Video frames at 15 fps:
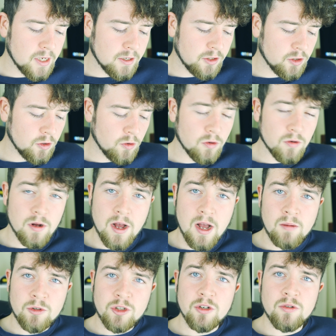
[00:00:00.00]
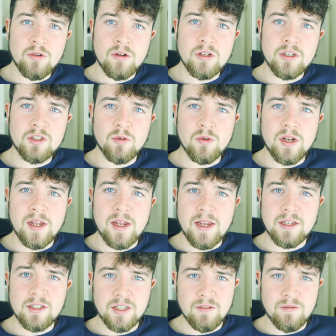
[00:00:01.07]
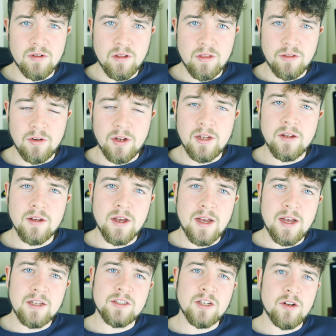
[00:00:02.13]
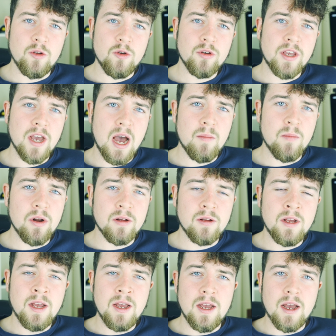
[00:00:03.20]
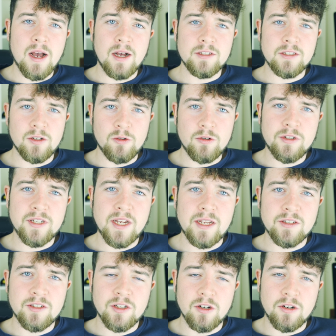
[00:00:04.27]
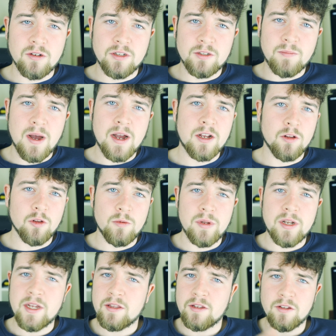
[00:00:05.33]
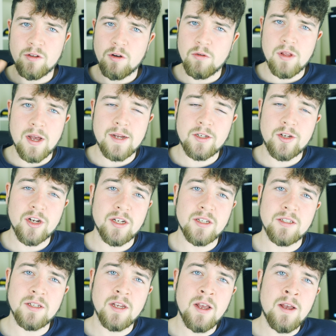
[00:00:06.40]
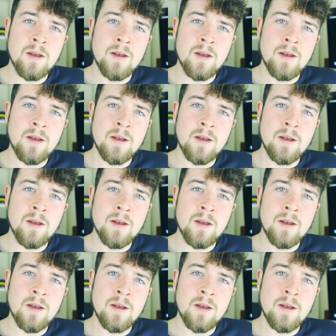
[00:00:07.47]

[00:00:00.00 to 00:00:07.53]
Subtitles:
So I'm shooting on the Sony A7 III. It is a new camera, it has a new sensor, it's back illuminated, all that jazz.